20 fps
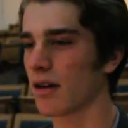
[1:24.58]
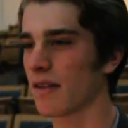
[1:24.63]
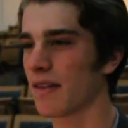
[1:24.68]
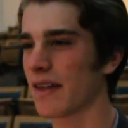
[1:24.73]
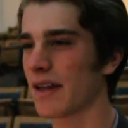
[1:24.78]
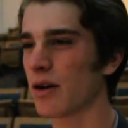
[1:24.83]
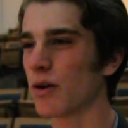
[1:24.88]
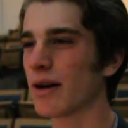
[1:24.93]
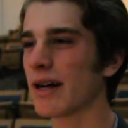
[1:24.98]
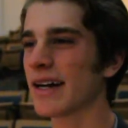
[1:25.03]

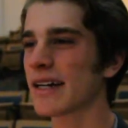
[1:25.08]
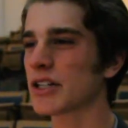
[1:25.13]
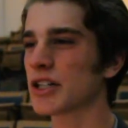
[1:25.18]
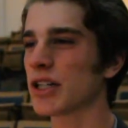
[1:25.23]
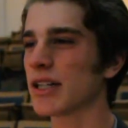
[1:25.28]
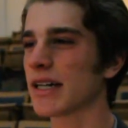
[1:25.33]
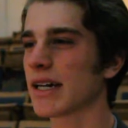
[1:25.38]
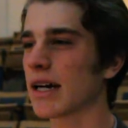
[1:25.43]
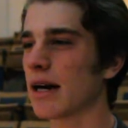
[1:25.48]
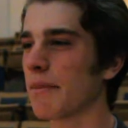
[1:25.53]
They don't
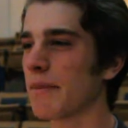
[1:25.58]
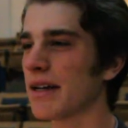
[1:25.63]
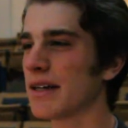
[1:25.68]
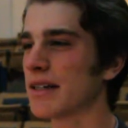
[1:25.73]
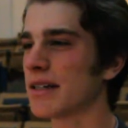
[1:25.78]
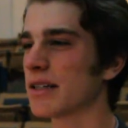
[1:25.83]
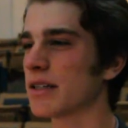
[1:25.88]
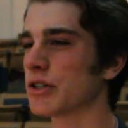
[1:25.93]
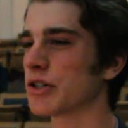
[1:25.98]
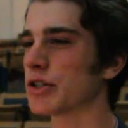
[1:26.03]
actually come
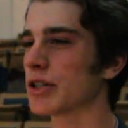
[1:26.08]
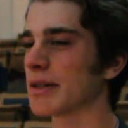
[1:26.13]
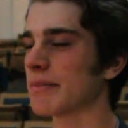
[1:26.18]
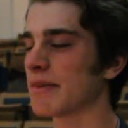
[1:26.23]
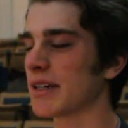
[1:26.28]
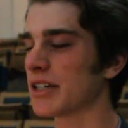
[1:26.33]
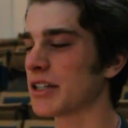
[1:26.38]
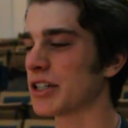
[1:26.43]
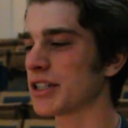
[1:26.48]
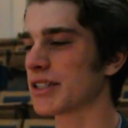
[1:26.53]
into the dream.
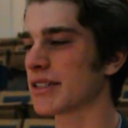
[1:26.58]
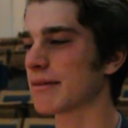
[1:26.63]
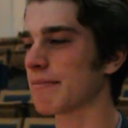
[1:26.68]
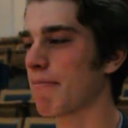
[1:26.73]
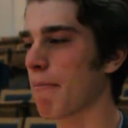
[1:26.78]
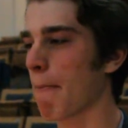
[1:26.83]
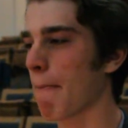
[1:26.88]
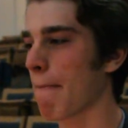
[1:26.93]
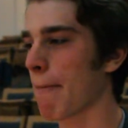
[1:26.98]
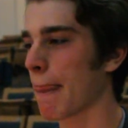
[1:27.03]
They just
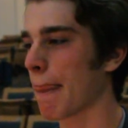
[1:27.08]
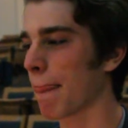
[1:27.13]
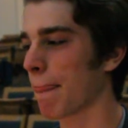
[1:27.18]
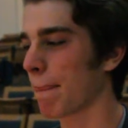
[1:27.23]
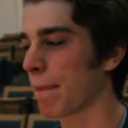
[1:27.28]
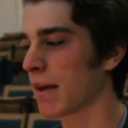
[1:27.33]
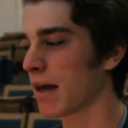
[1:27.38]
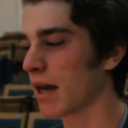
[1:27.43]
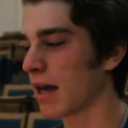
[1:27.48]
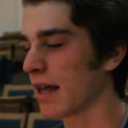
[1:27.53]

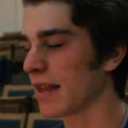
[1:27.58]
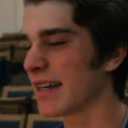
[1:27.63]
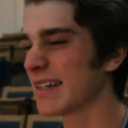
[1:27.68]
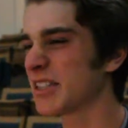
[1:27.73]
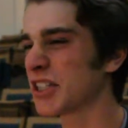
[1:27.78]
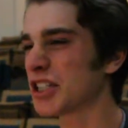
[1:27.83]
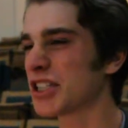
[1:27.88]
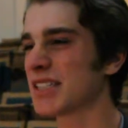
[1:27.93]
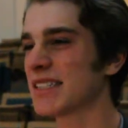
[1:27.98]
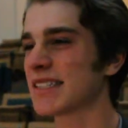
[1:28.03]
they
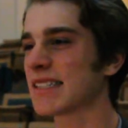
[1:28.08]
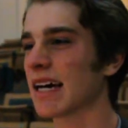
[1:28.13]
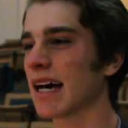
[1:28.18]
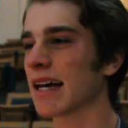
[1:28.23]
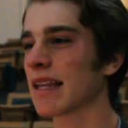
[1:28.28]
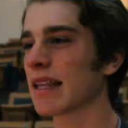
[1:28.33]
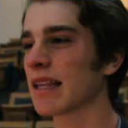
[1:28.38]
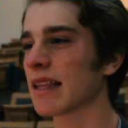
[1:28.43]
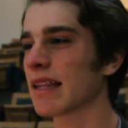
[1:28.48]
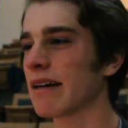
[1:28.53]
just
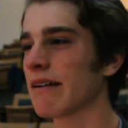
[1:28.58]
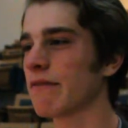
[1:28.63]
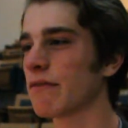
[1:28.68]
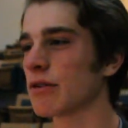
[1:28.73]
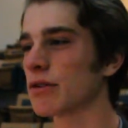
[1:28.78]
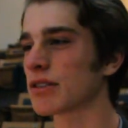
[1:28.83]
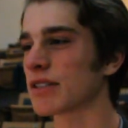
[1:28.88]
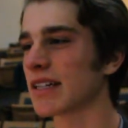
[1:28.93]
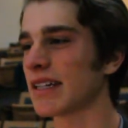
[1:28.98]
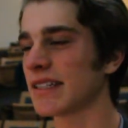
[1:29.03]
design the
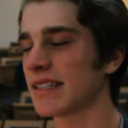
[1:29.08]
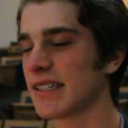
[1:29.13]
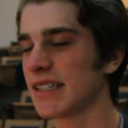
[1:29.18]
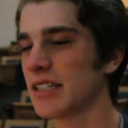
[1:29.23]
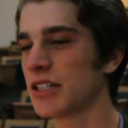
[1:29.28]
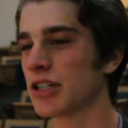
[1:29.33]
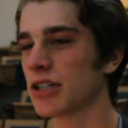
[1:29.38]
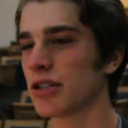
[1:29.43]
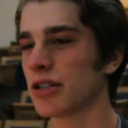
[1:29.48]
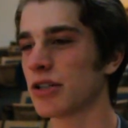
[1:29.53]
levels and
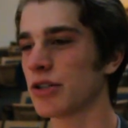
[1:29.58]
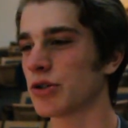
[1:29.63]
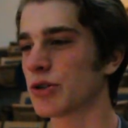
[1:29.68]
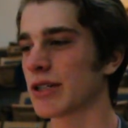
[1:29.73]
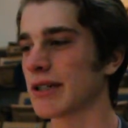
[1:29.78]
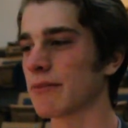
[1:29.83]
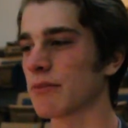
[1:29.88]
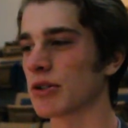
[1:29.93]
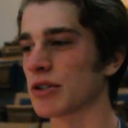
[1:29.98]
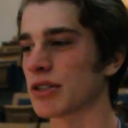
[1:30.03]
teach it to the
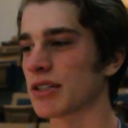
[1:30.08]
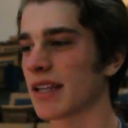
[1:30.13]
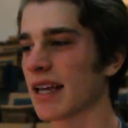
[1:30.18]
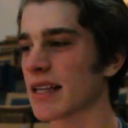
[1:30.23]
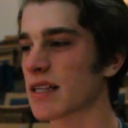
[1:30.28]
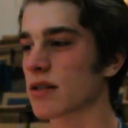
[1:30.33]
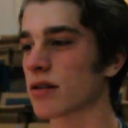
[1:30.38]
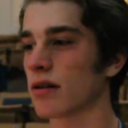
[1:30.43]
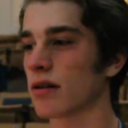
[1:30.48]
dreamers. That's